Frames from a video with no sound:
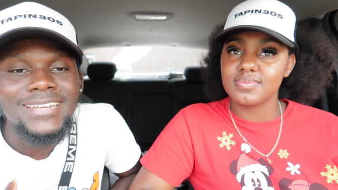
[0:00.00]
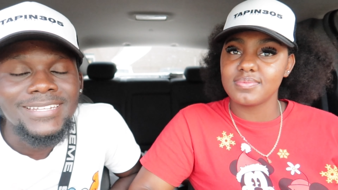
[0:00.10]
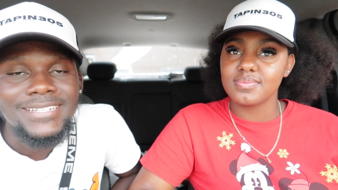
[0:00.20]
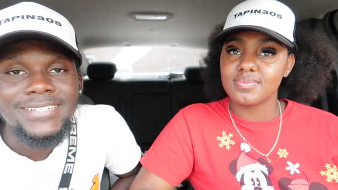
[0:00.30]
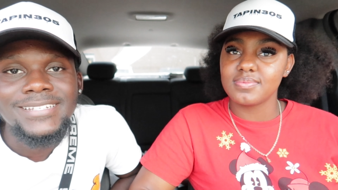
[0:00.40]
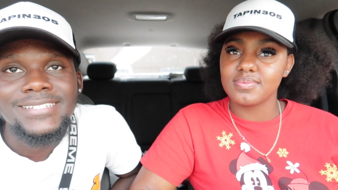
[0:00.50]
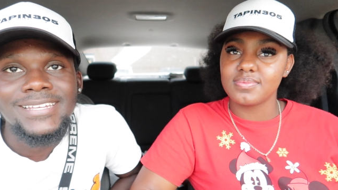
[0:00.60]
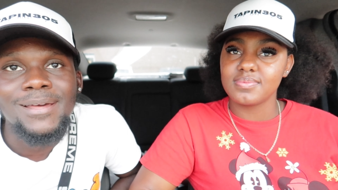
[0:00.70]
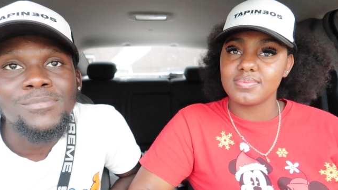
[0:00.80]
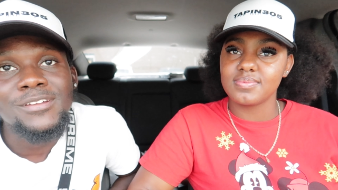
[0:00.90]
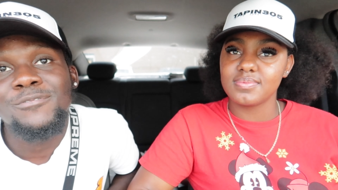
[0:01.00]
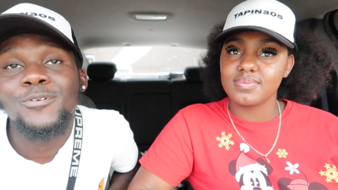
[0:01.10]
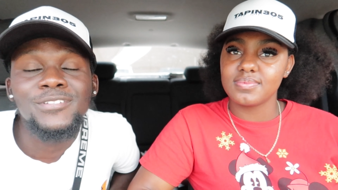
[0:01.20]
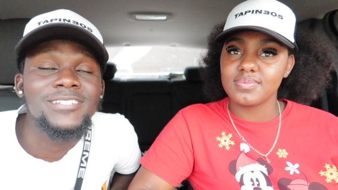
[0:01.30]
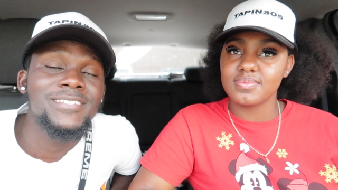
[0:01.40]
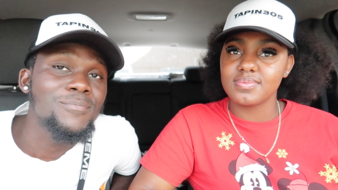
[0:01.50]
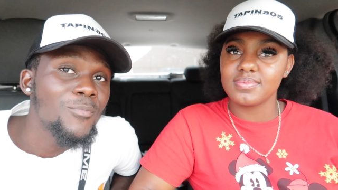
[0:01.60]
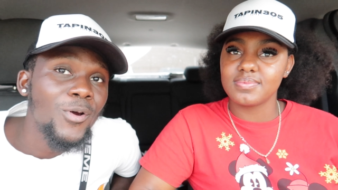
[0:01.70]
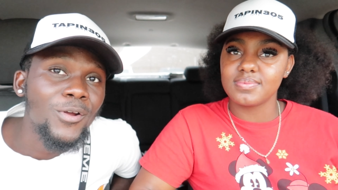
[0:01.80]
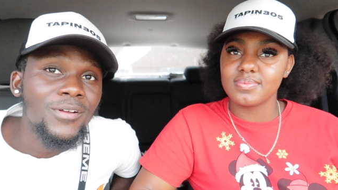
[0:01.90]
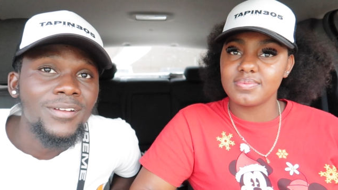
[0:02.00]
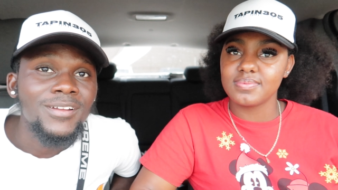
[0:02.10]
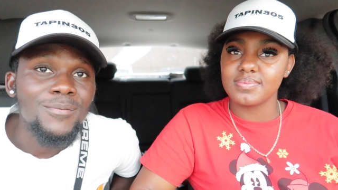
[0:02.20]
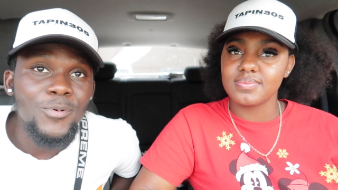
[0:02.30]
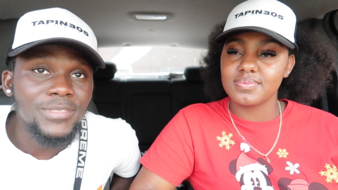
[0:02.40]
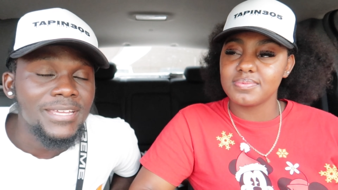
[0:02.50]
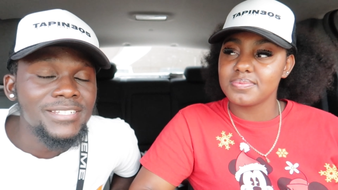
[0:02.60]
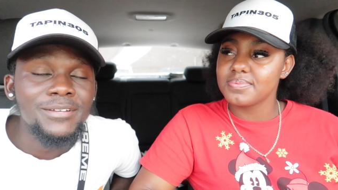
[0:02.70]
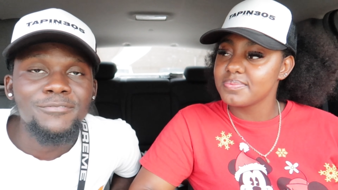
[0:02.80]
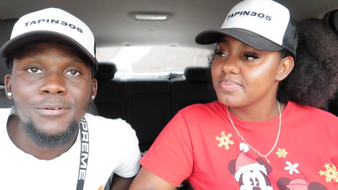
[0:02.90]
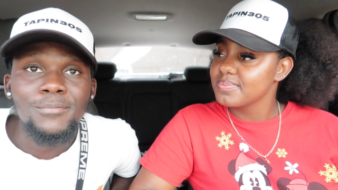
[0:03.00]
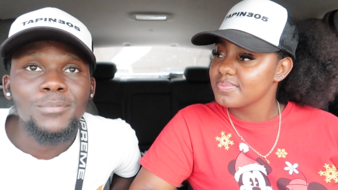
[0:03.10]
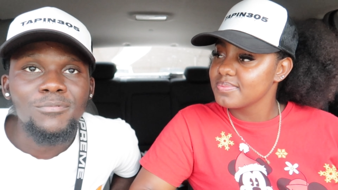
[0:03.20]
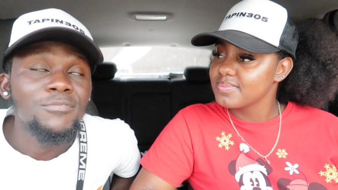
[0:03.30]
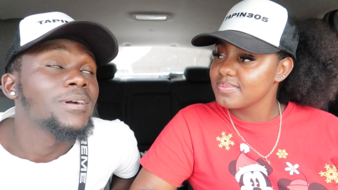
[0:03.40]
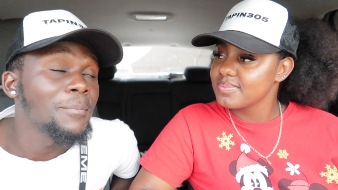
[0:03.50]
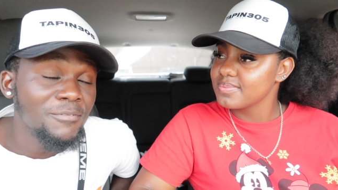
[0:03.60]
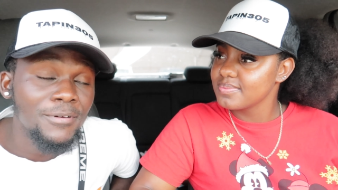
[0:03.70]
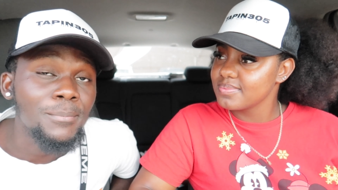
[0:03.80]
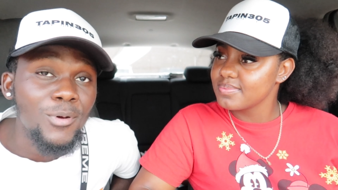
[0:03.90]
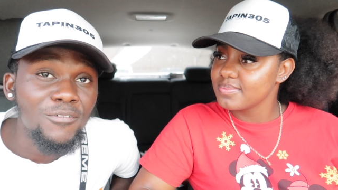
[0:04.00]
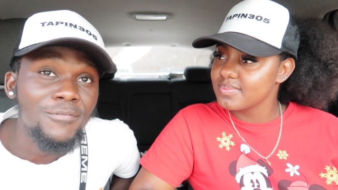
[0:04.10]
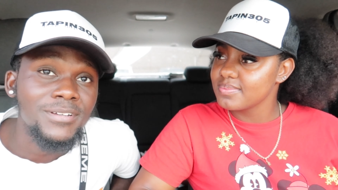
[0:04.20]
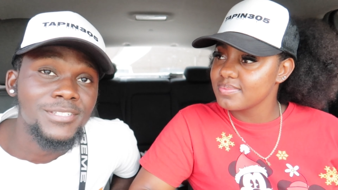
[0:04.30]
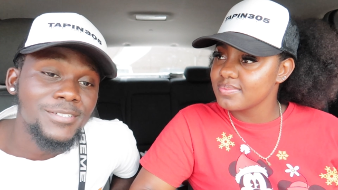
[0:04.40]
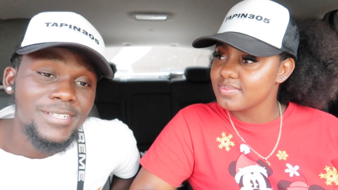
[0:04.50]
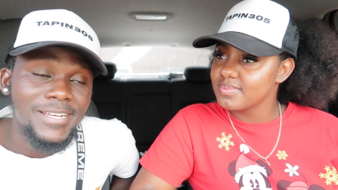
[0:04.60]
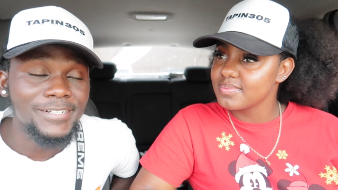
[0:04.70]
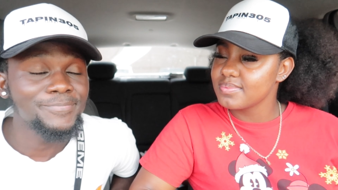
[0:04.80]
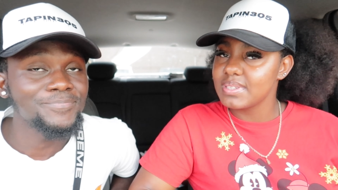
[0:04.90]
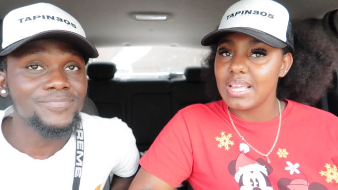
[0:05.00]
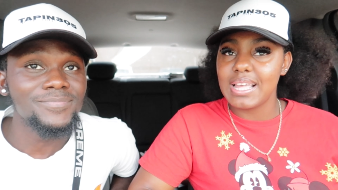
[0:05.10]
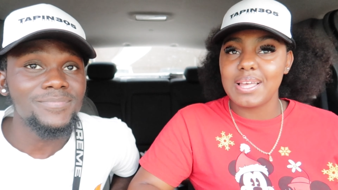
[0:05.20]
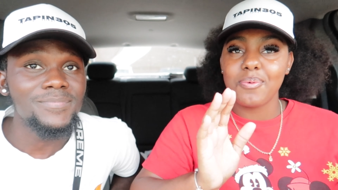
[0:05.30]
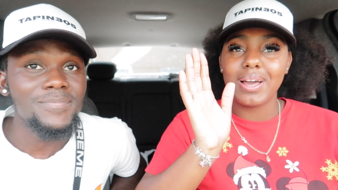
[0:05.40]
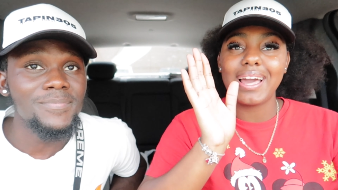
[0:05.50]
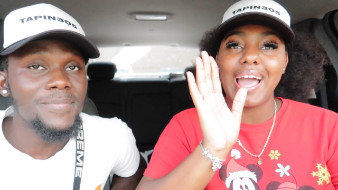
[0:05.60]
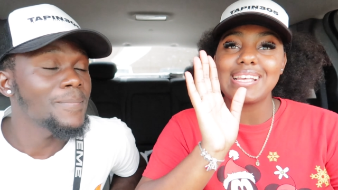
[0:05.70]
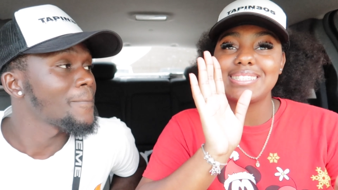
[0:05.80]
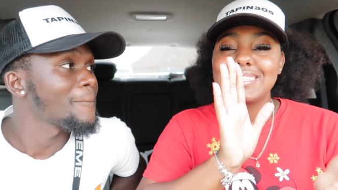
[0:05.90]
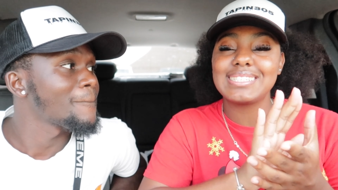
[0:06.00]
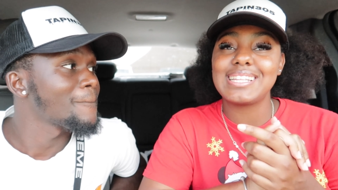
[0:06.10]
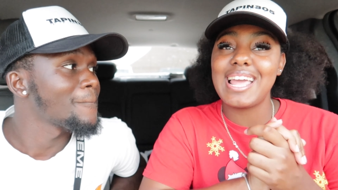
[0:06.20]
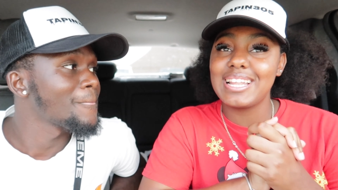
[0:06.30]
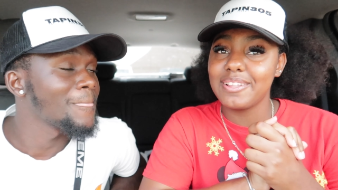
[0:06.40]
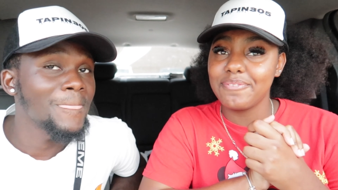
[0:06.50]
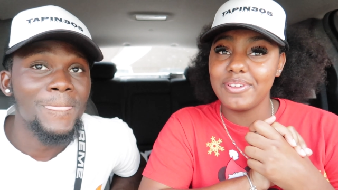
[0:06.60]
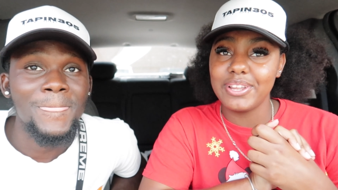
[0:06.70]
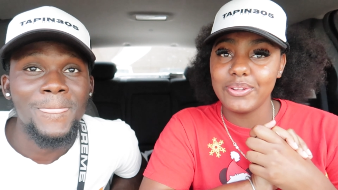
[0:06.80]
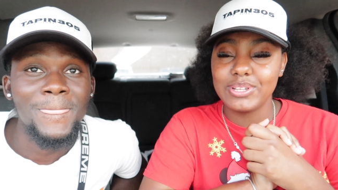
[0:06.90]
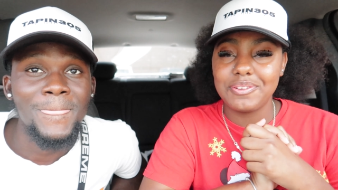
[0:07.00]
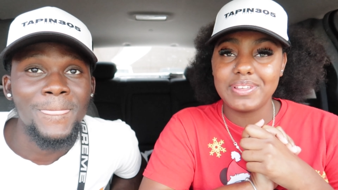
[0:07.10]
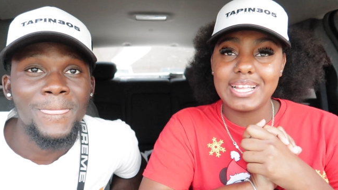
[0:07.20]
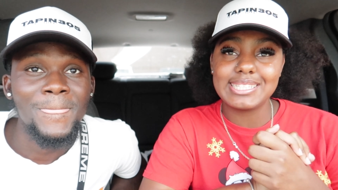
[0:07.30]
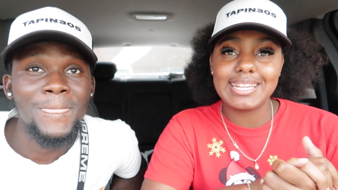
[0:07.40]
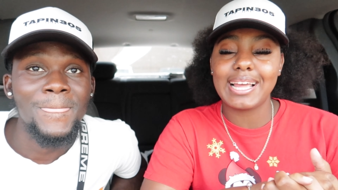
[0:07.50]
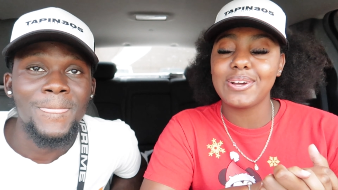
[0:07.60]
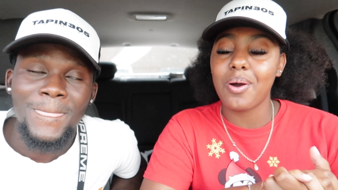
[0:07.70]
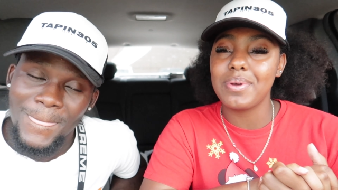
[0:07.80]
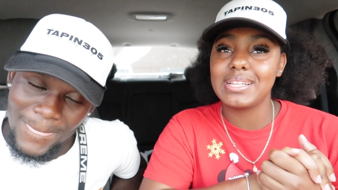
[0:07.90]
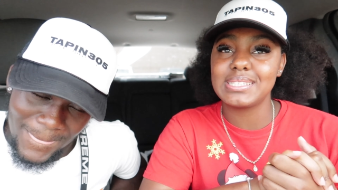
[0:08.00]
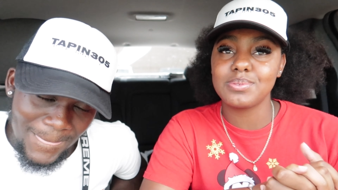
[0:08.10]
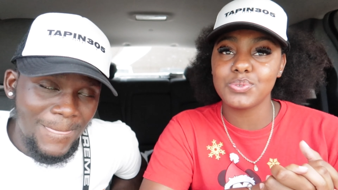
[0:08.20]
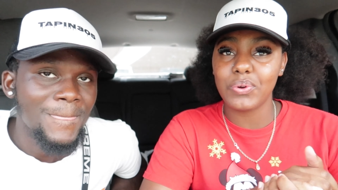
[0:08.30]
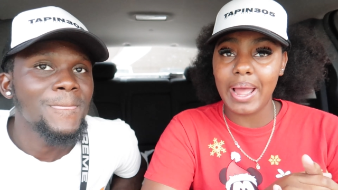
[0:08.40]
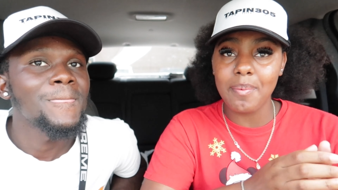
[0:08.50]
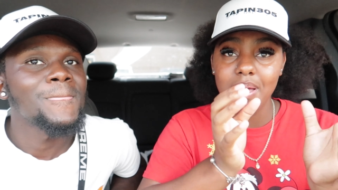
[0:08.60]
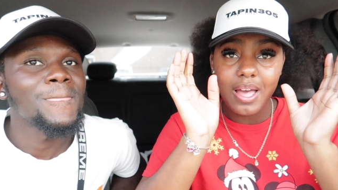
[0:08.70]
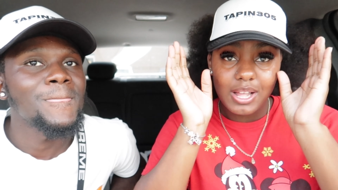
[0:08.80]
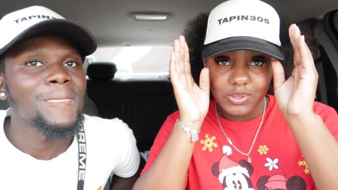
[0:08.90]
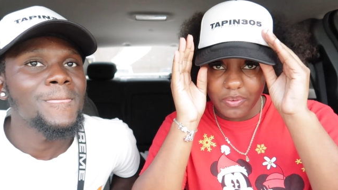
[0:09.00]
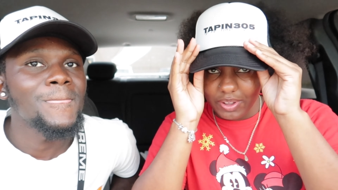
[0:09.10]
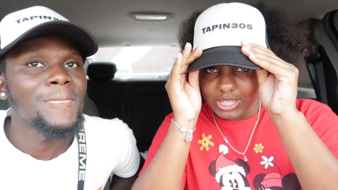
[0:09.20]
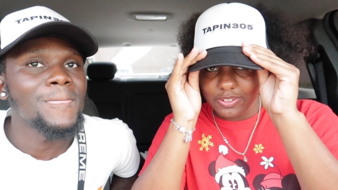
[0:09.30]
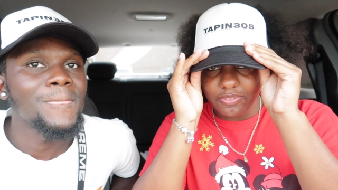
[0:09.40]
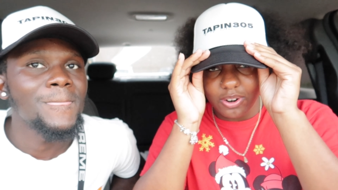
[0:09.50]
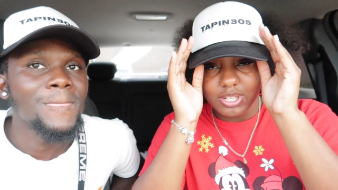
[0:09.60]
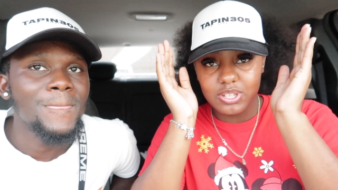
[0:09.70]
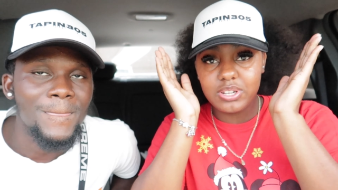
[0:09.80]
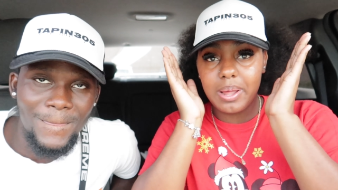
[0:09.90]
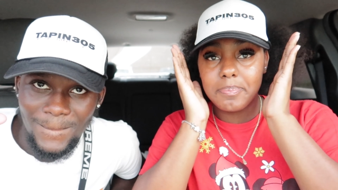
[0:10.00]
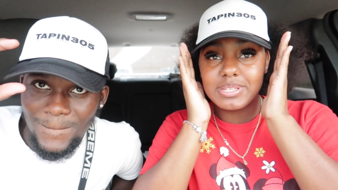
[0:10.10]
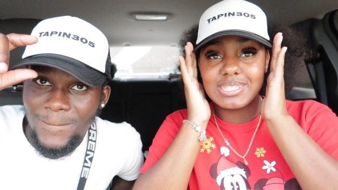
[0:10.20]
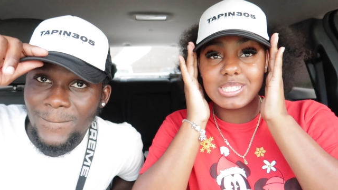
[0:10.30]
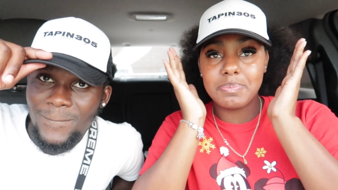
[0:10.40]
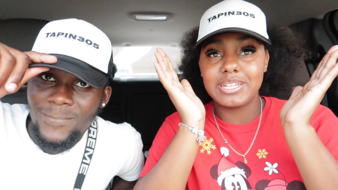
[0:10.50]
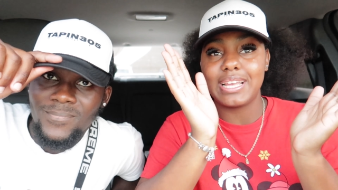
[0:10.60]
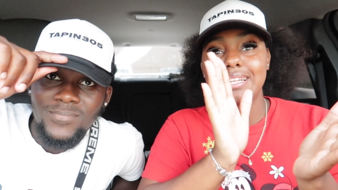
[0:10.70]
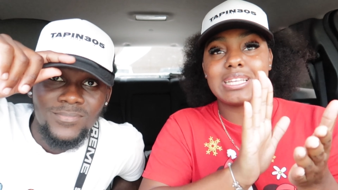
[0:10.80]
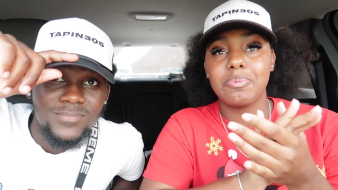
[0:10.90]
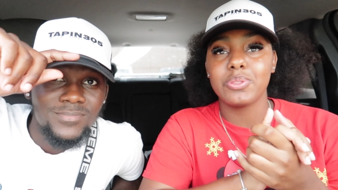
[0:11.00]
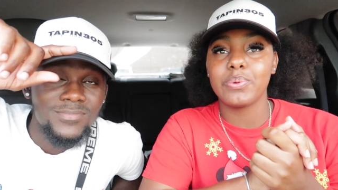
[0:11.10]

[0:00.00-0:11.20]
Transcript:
Speaker 1: that they did this, and I'm looking forward to see more, more things from coming from the both of us. So yeah
Speaker 2: but guys this is the end of the video do not forget to like comment and subscribe do not forget to follow us on our business page at Tapin